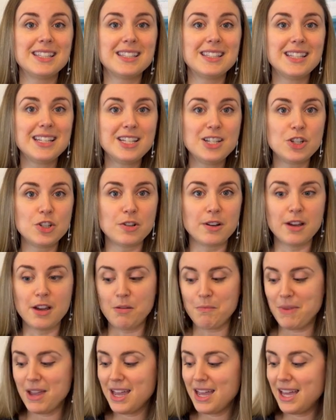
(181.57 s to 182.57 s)

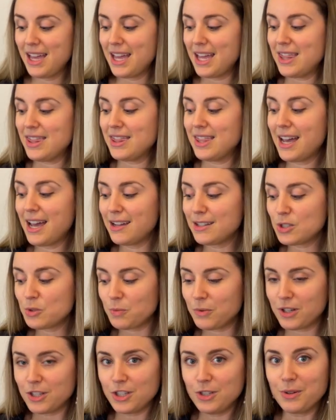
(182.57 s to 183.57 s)
syndrome. And that's
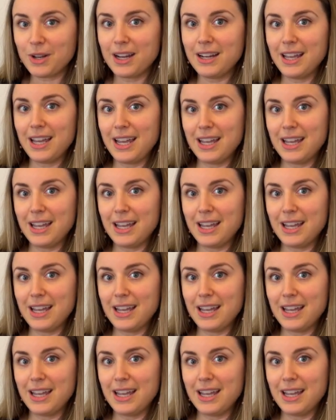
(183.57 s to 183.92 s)
where you can